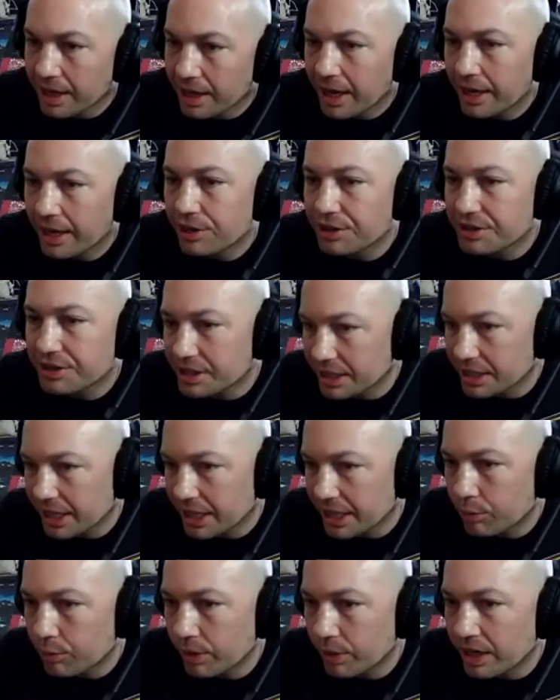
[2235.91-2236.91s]
and you can see
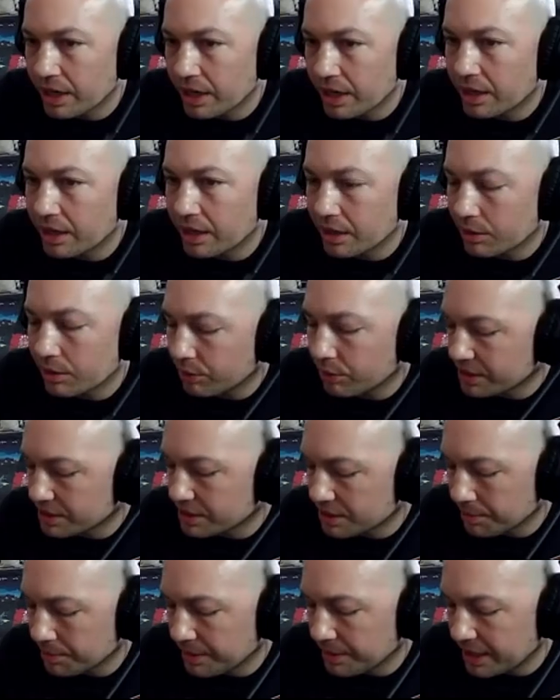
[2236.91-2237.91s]
like when
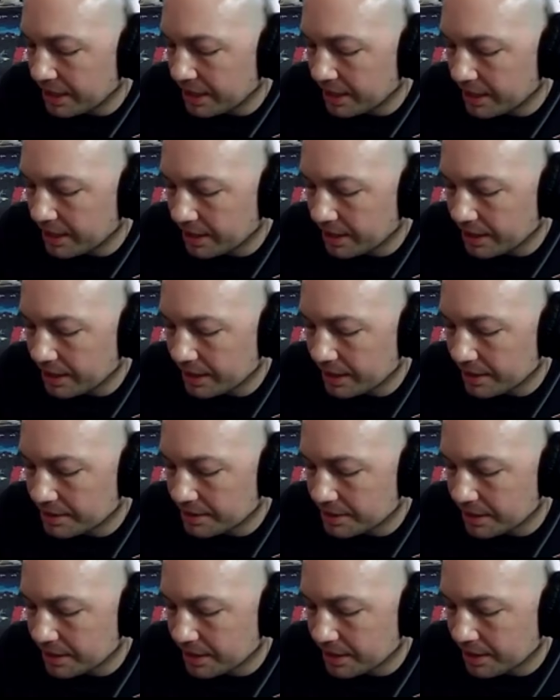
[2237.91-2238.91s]
somebody
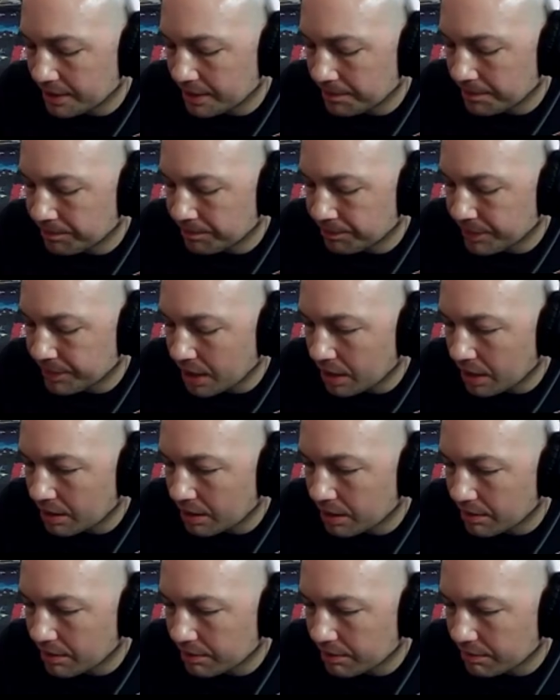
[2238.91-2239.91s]
is on a